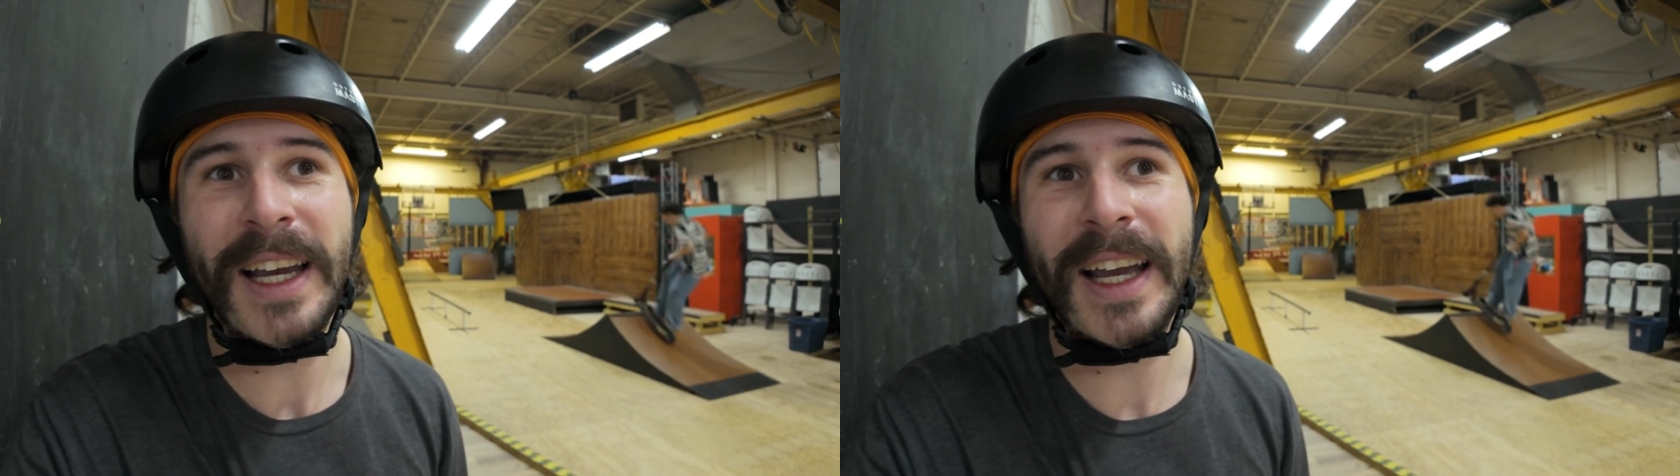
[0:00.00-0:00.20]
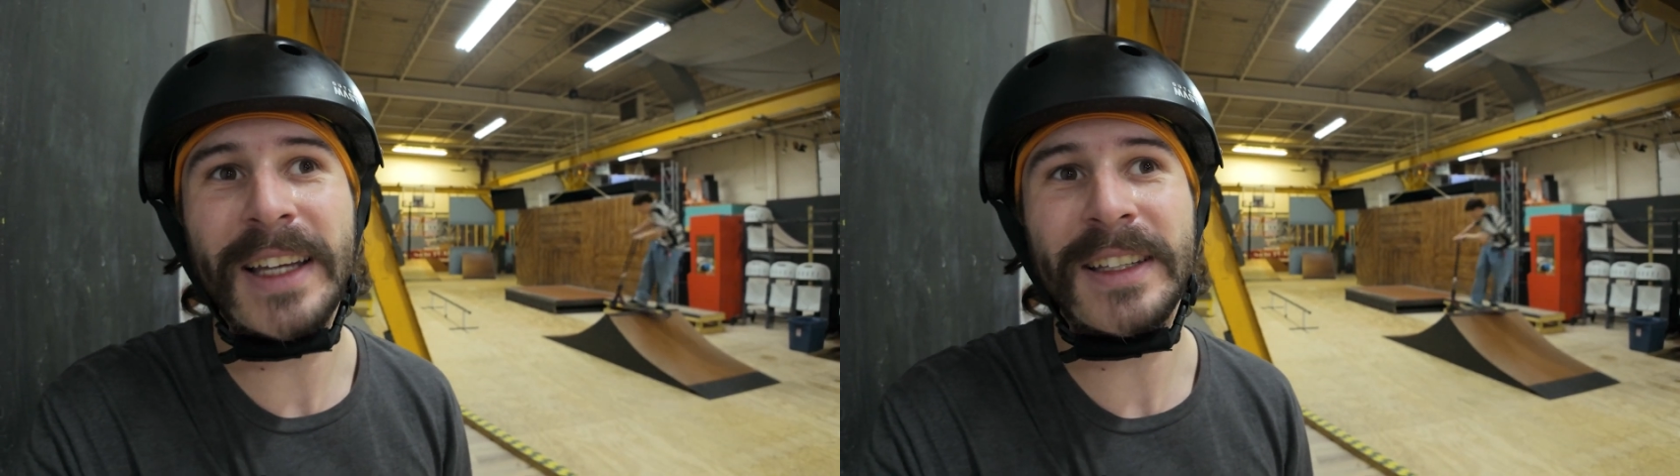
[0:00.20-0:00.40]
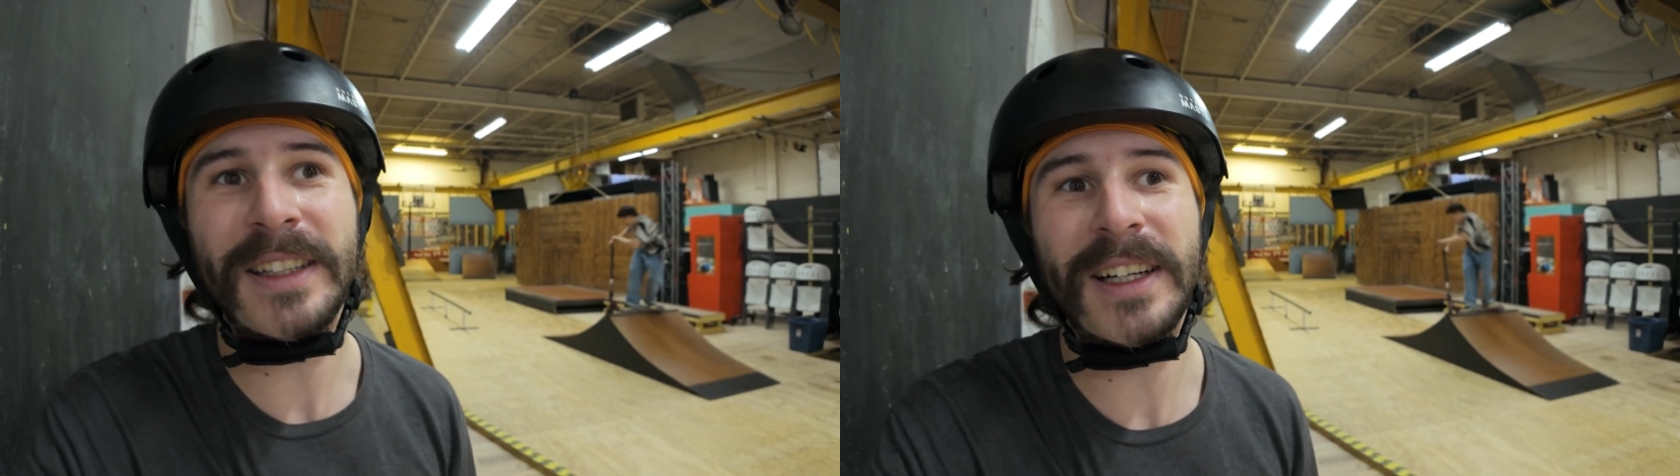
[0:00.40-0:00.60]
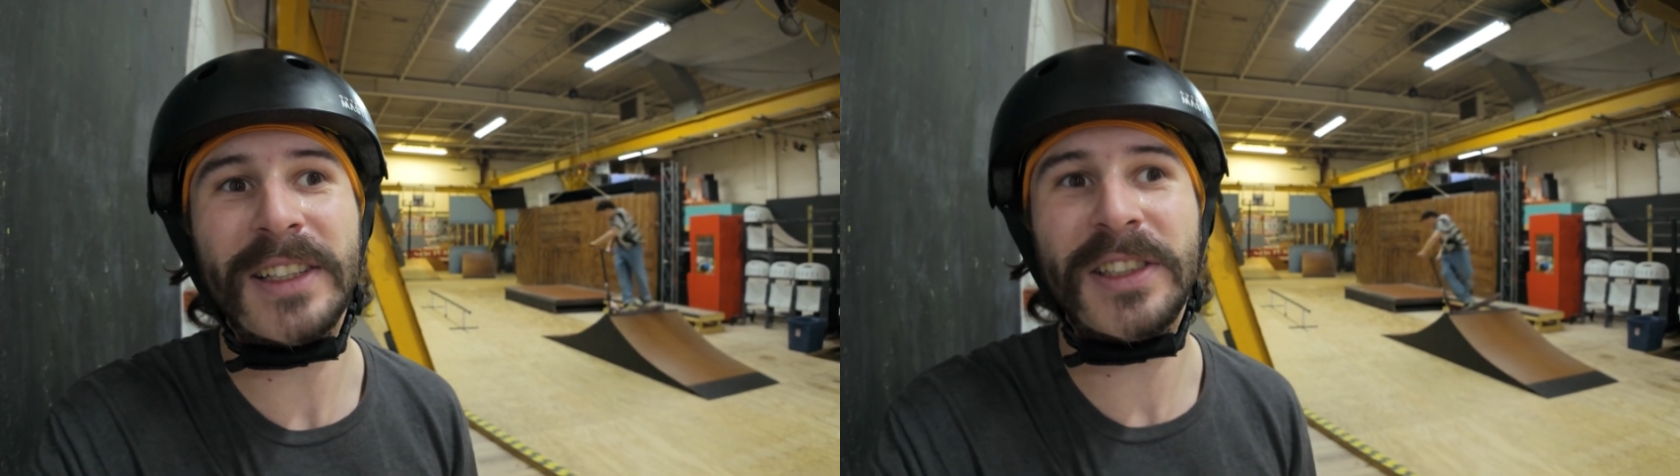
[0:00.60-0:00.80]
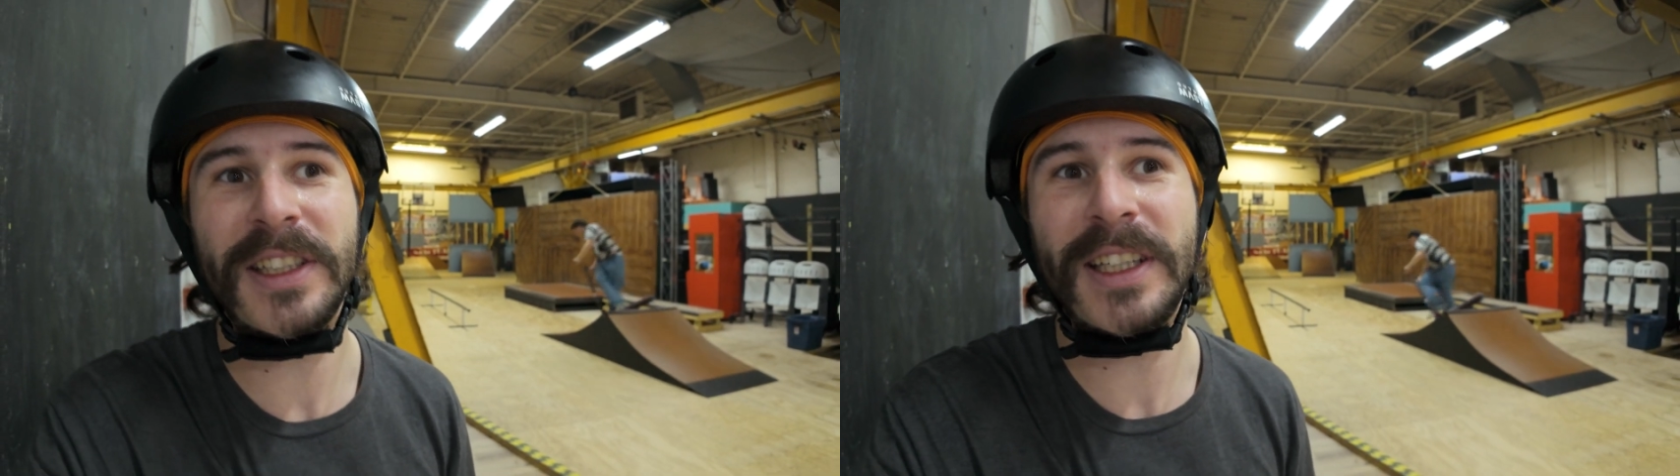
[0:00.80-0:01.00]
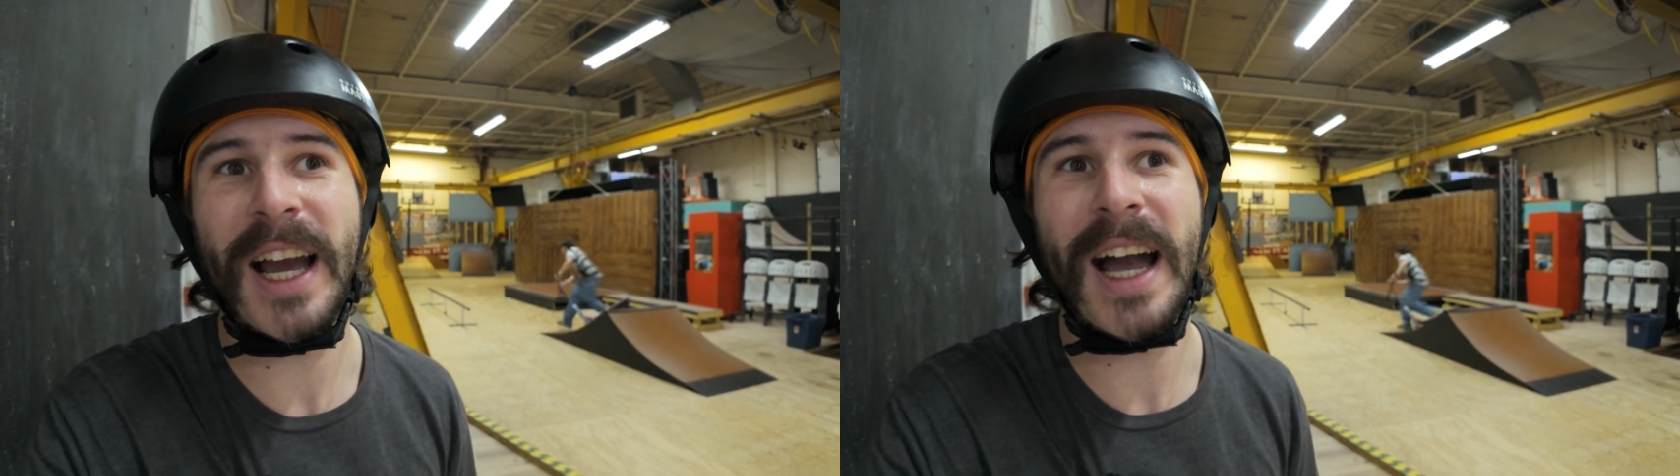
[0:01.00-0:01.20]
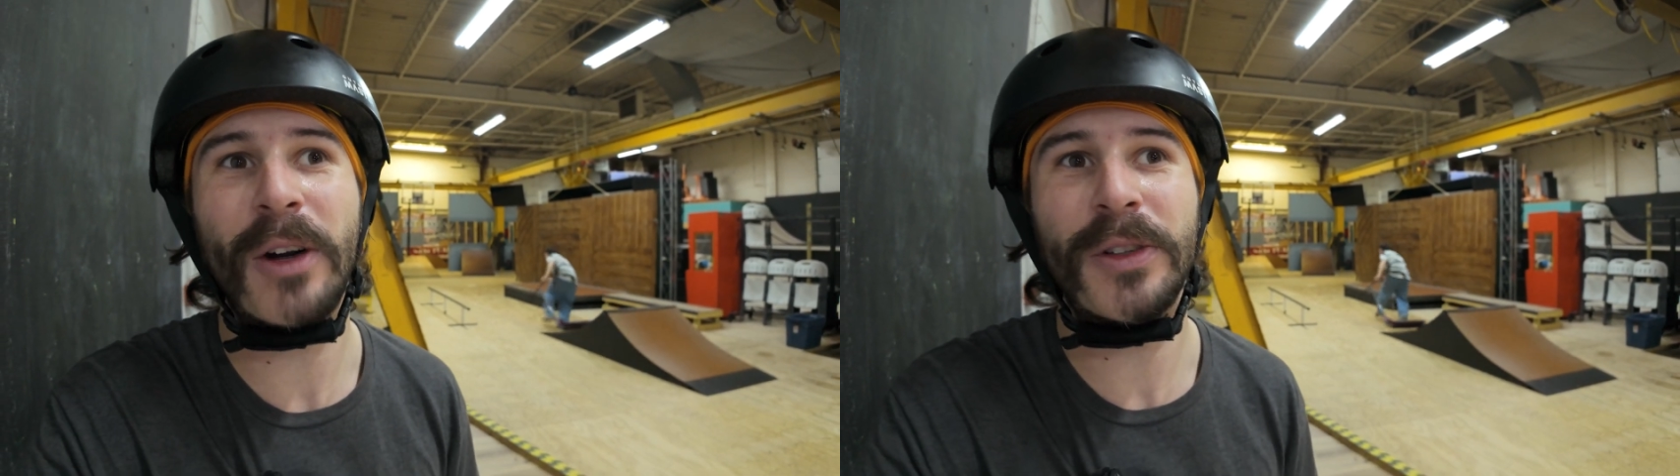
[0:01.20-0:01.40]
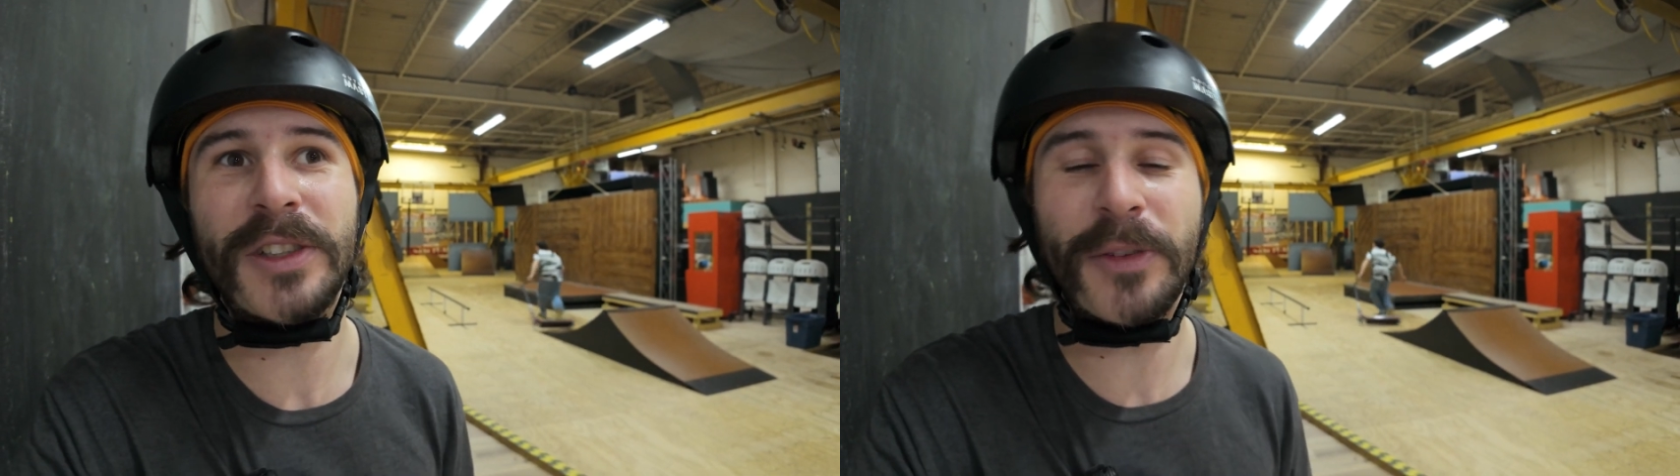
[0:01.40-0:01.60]
and see
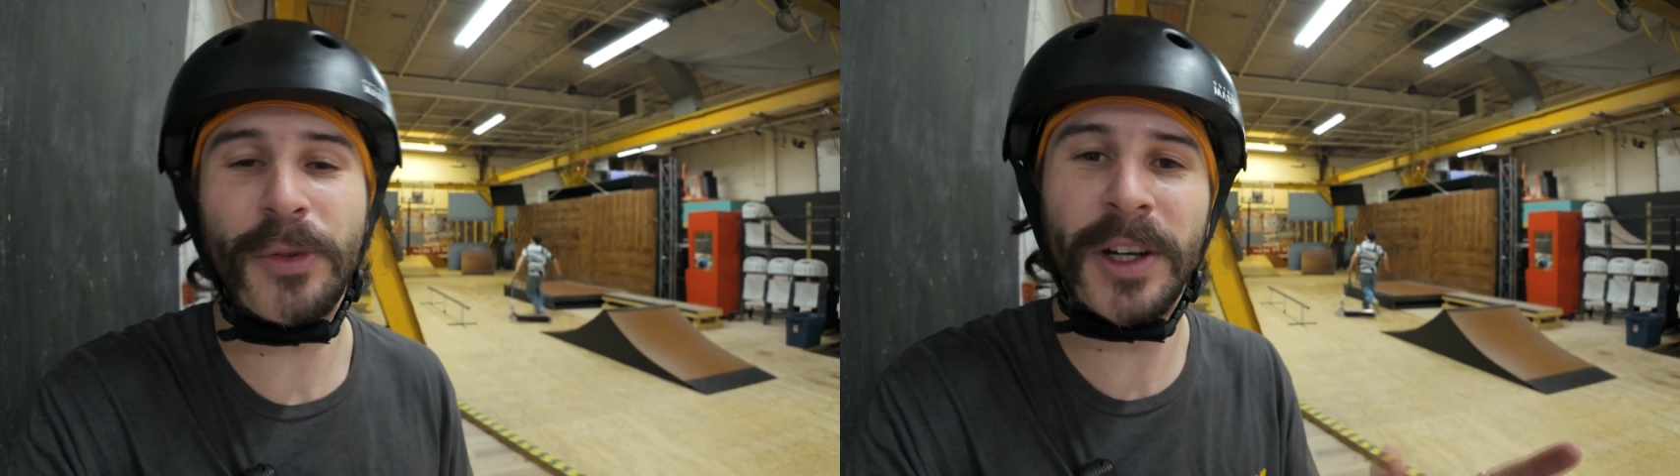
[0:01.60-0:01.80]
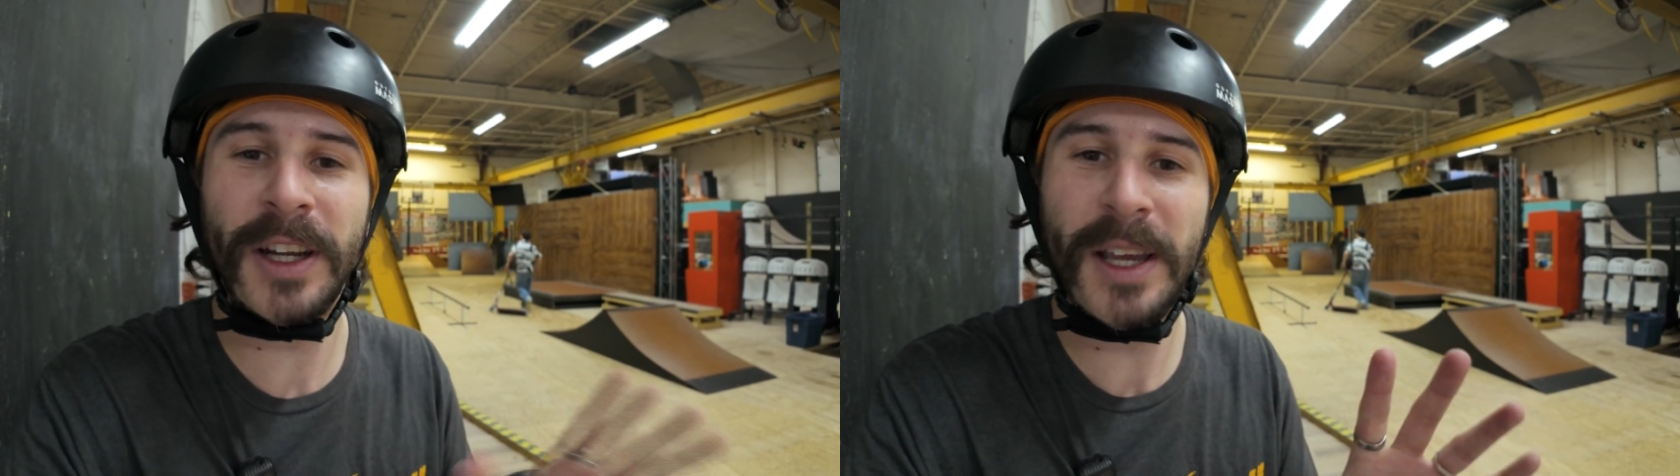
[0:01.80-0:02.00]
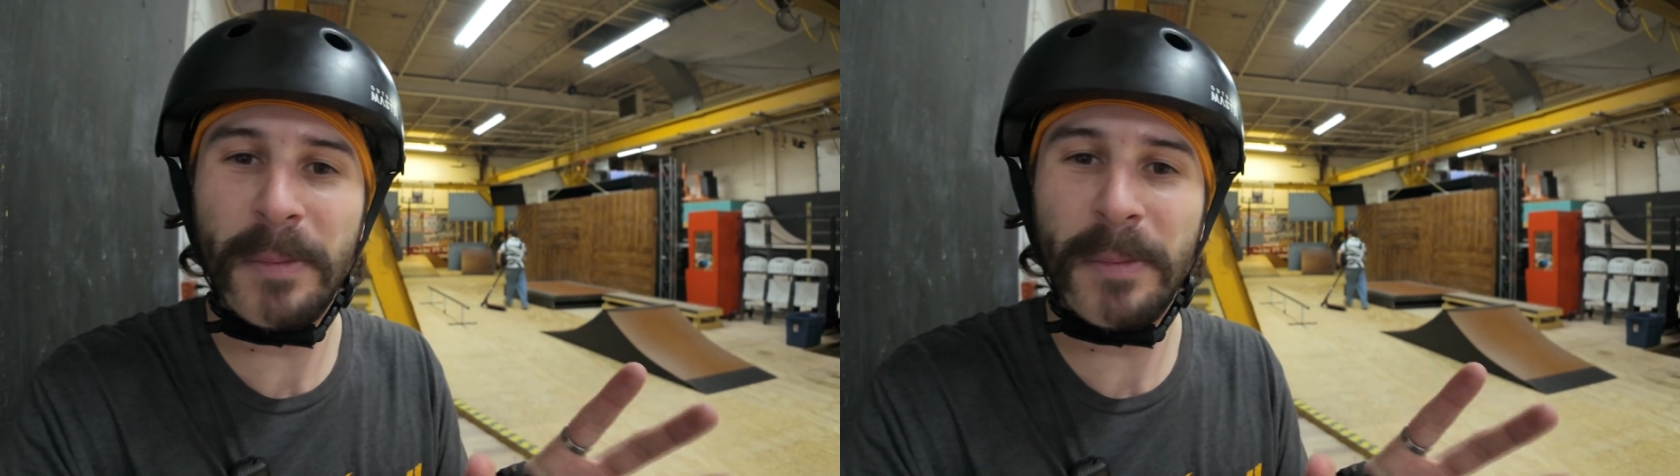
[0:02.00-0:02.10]
how different